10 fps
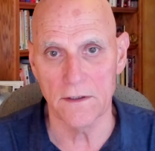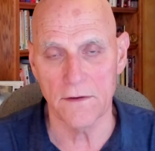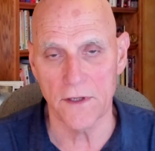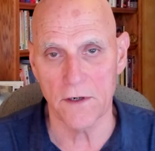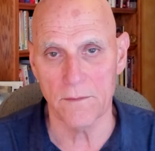
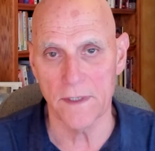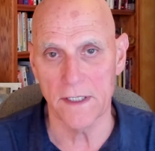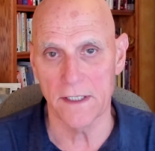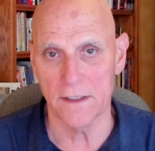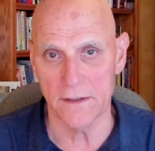
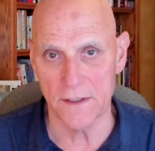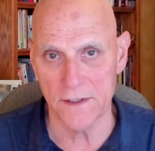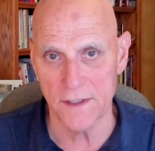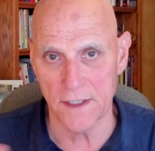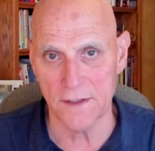therapy and the
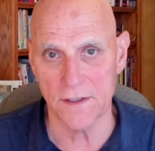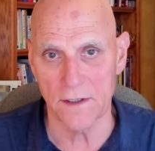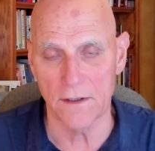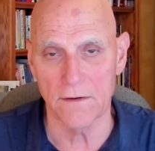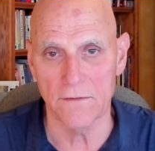sense
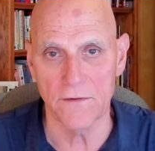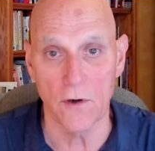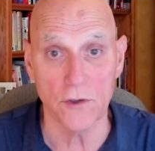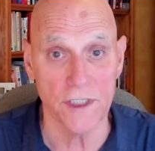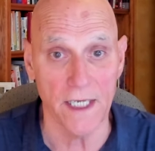of
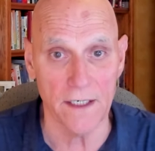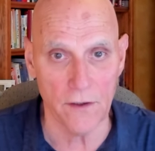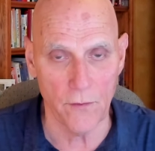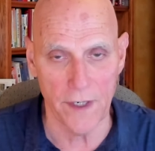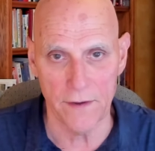
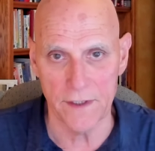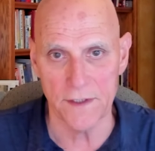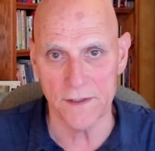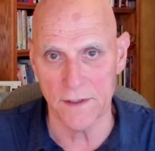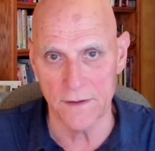oceanic
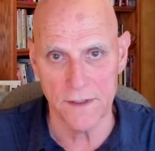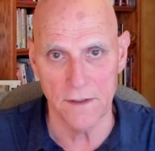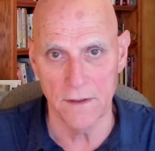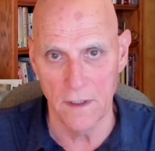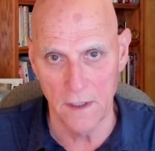awareness
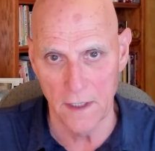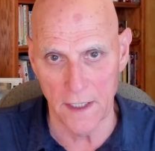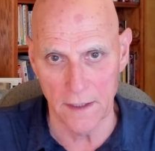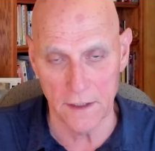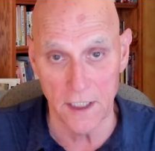
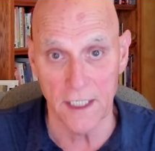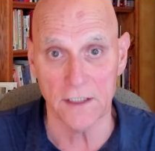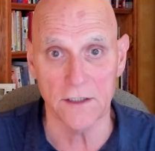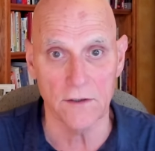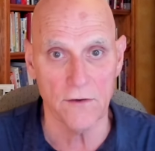and
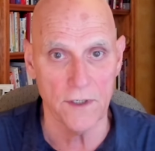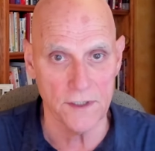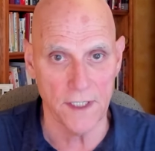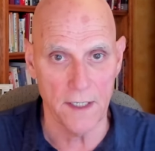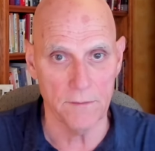connection across
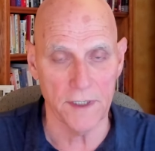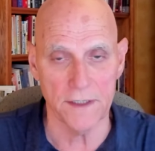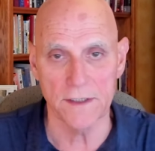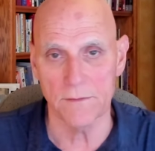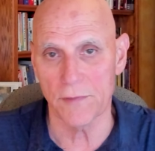time,
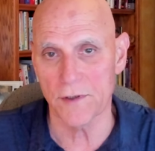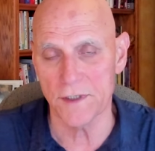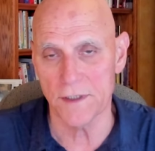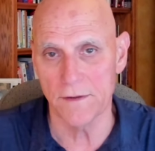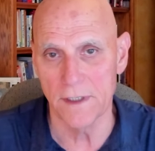place, and
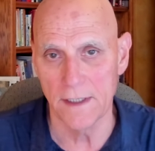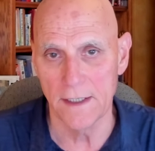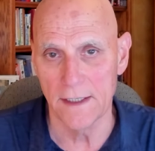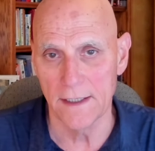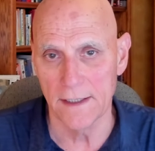person
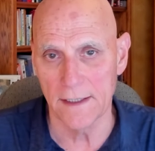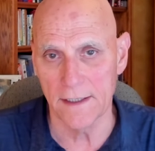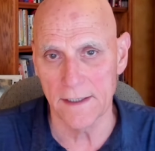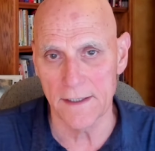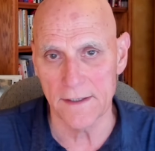
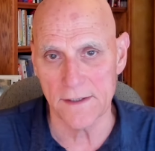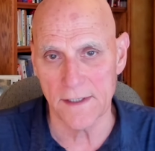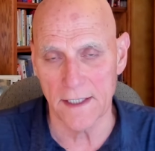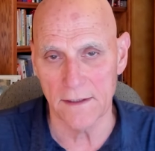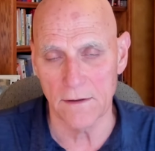is
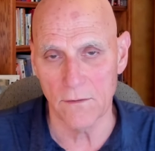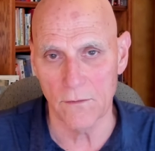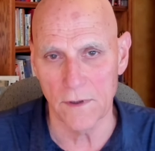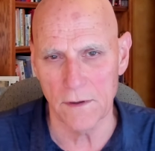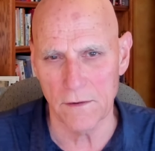that
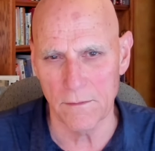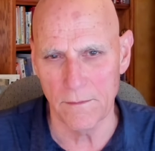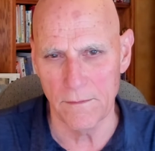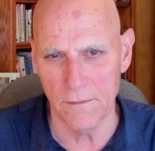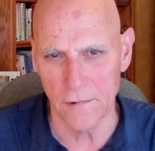we're
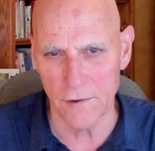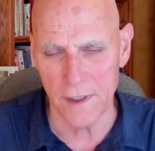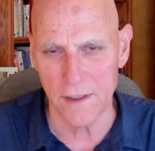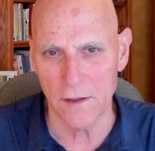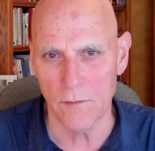
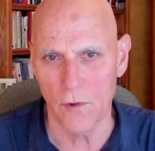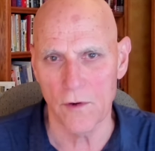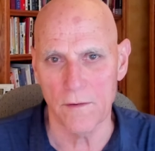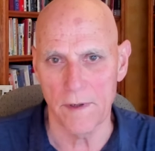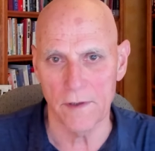learning a little
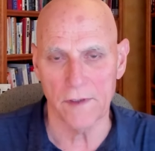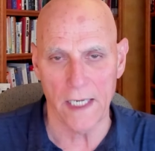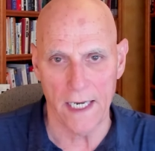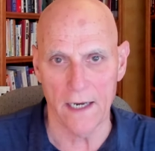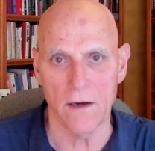more about
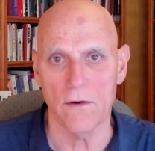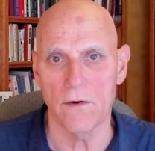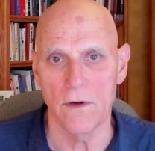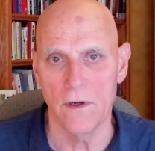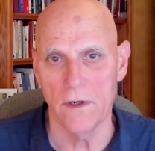how,
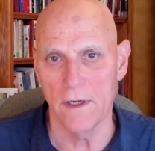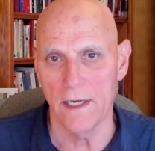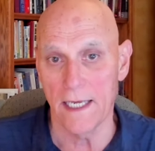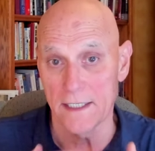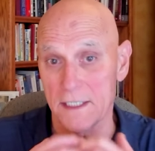
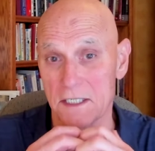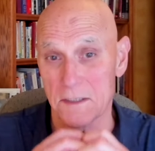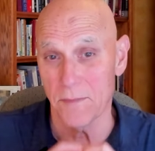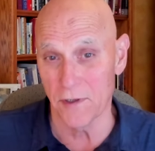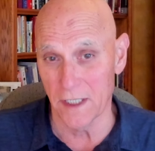at an
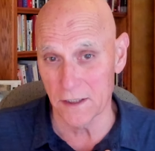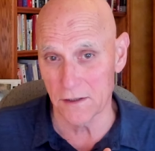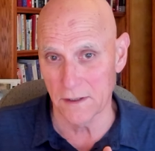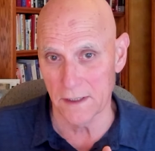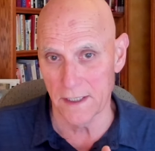
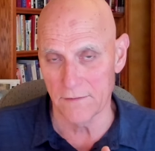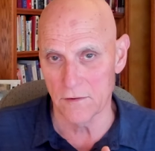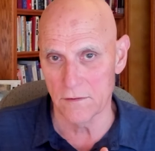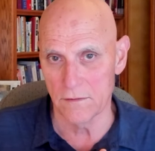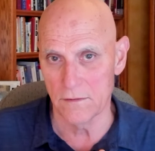experiential
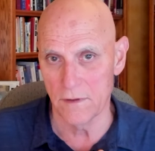level,